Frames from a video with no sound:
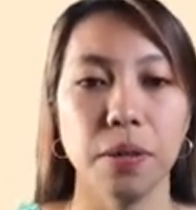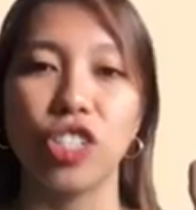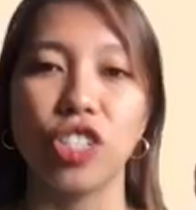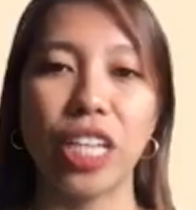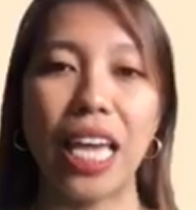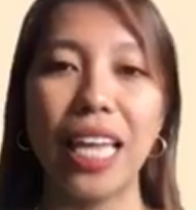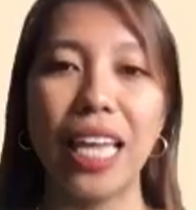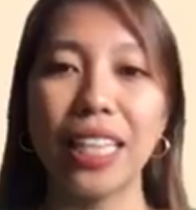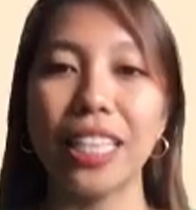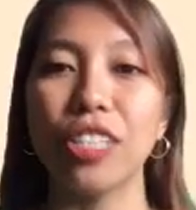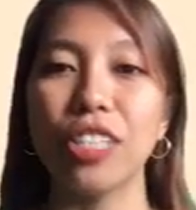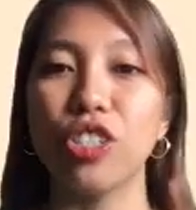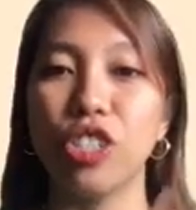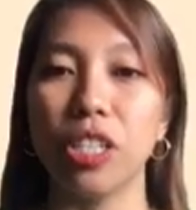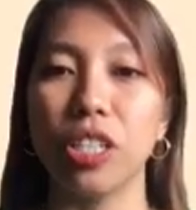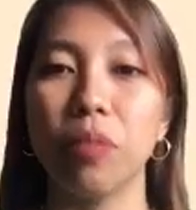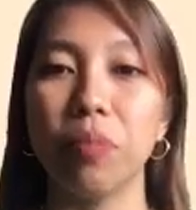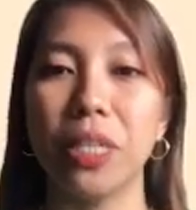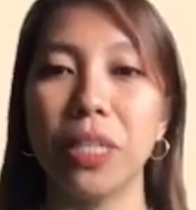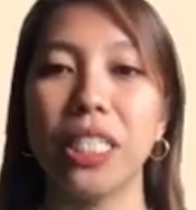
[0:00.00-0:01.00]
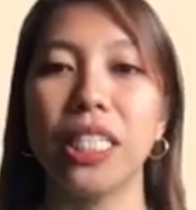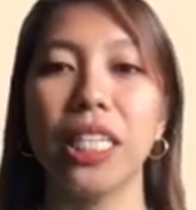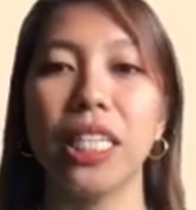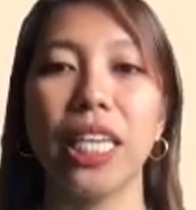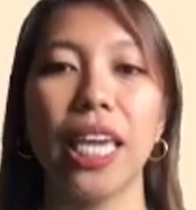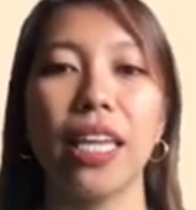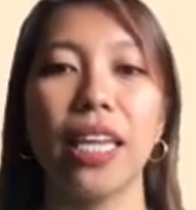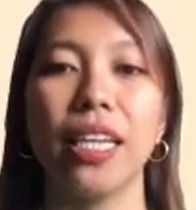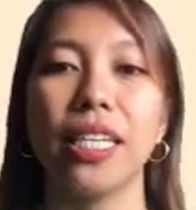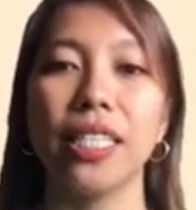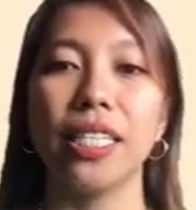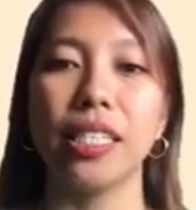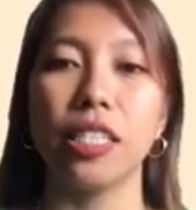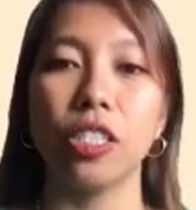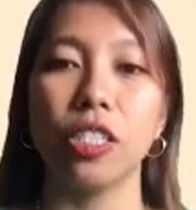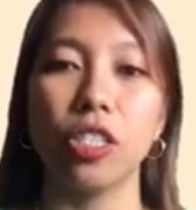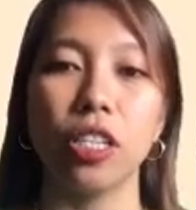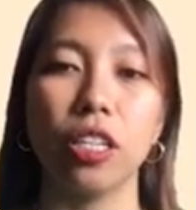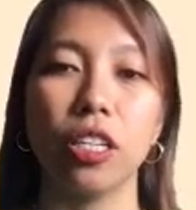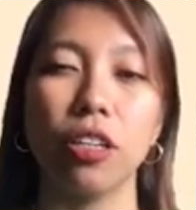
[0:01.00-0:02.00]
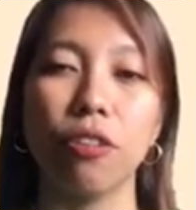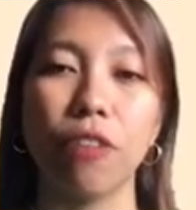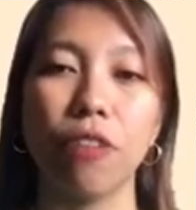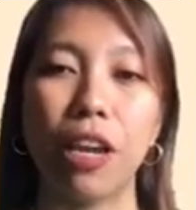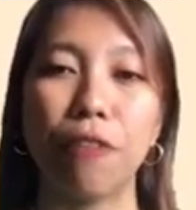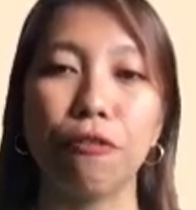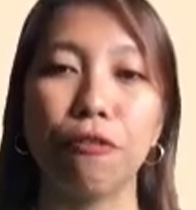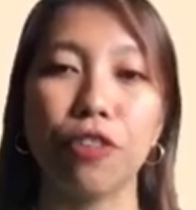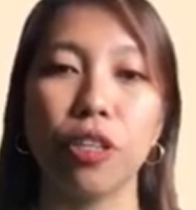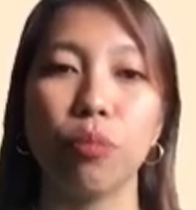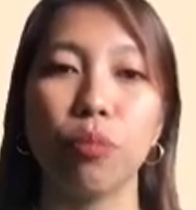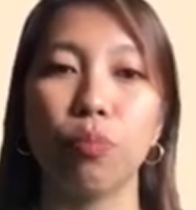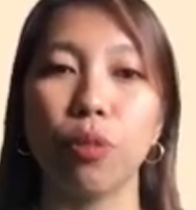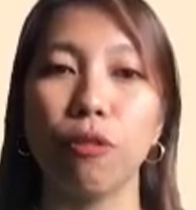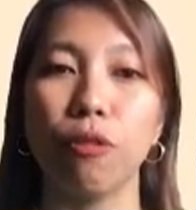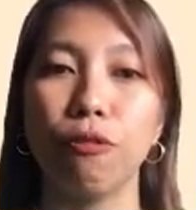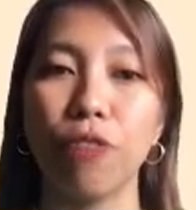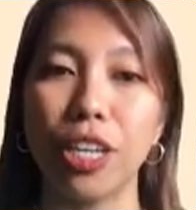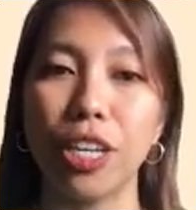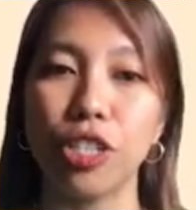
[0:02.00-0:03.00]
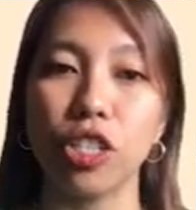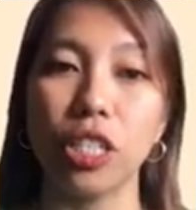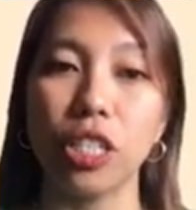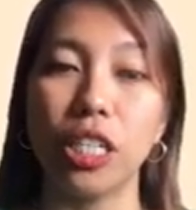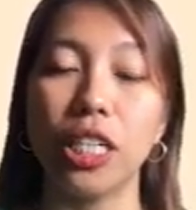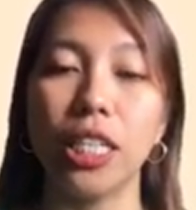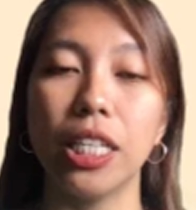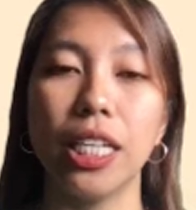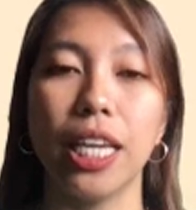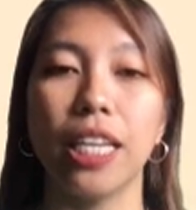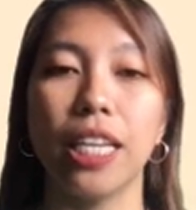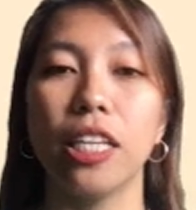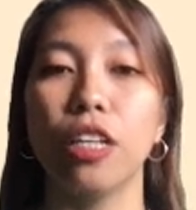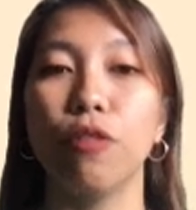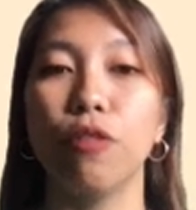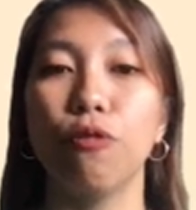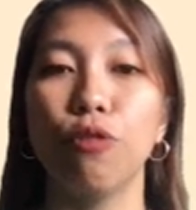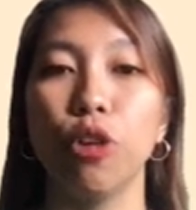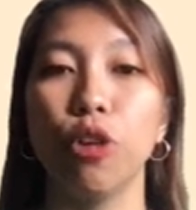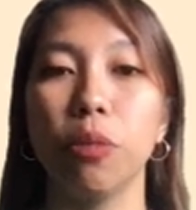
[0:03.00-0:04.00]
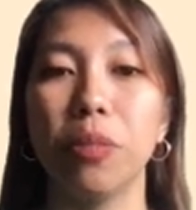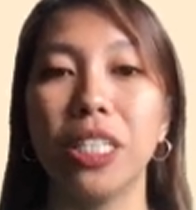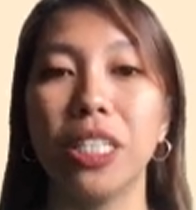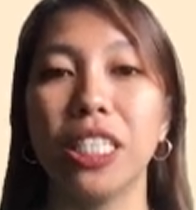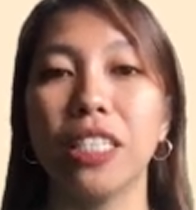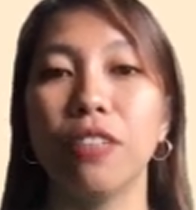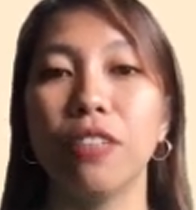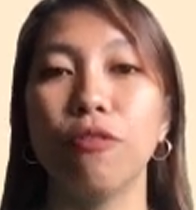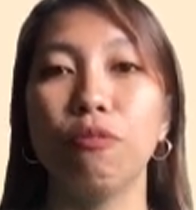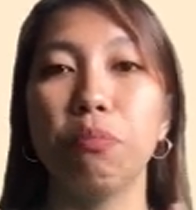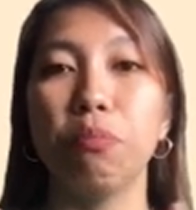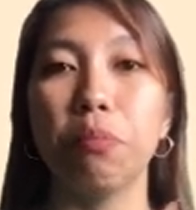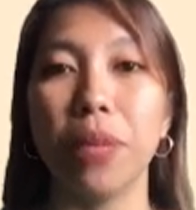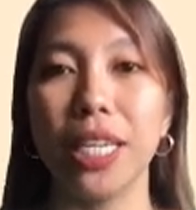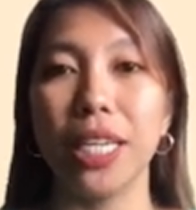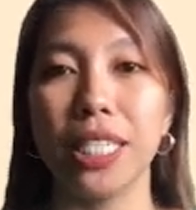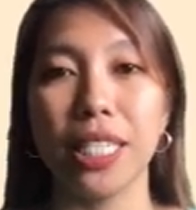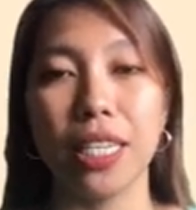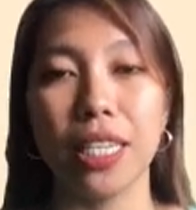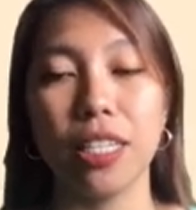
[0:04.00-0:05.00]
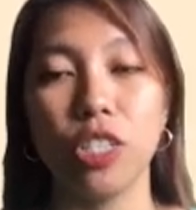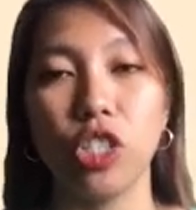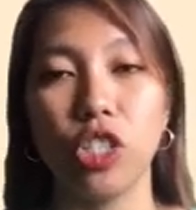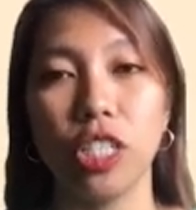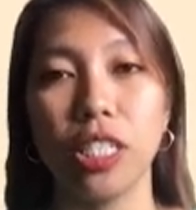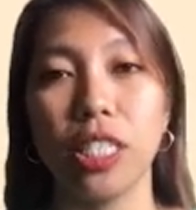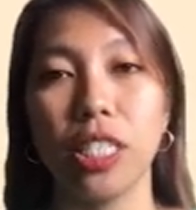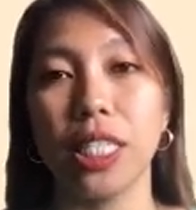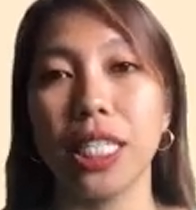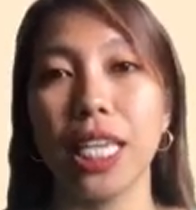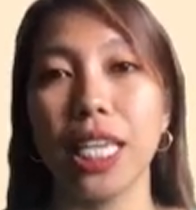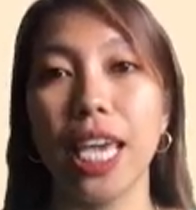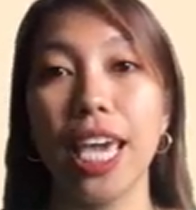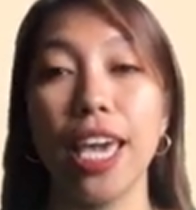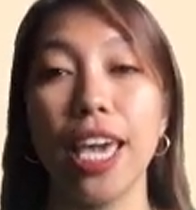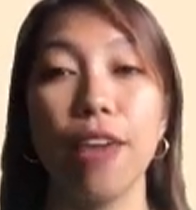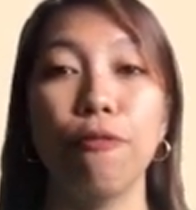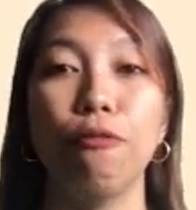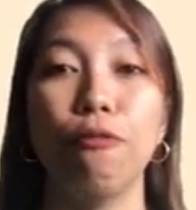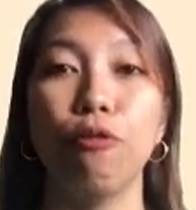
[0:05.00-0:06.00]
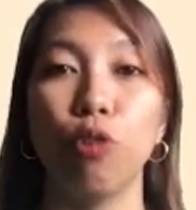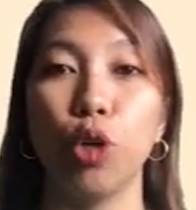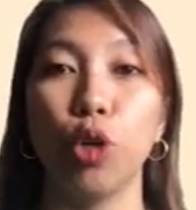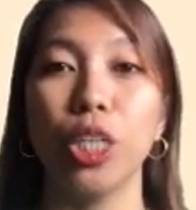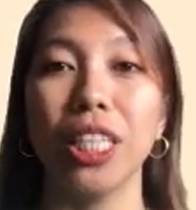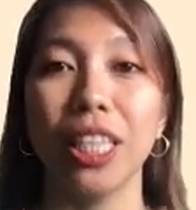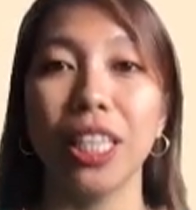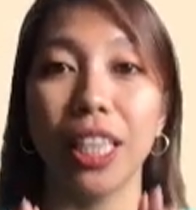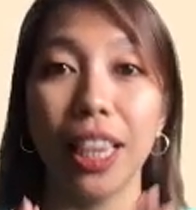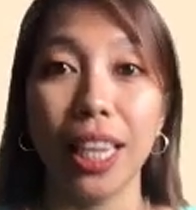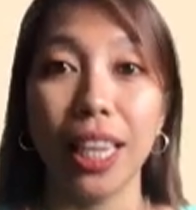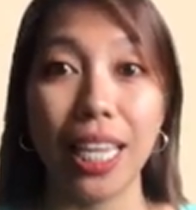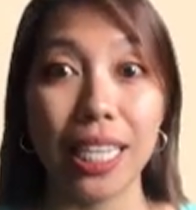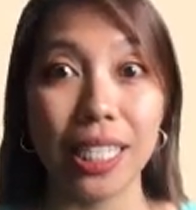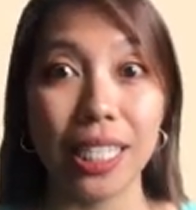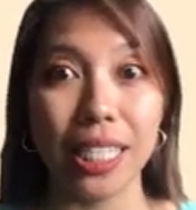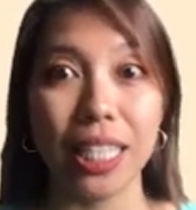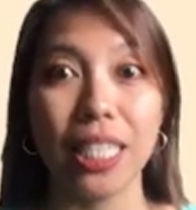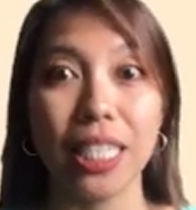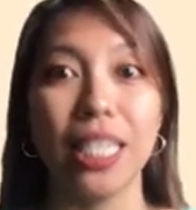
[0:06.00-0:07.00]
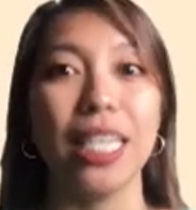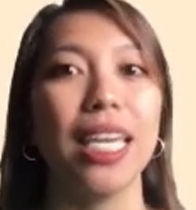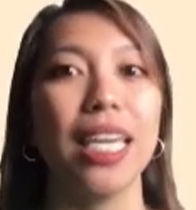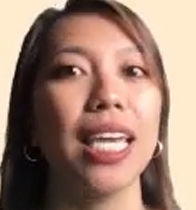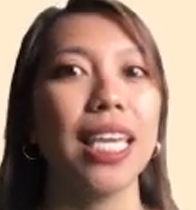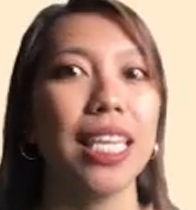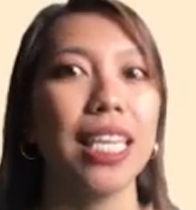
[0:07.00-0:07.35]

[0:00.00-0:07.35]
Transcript: ChatGPT can assist in crafting professional and informative messages effortlessly.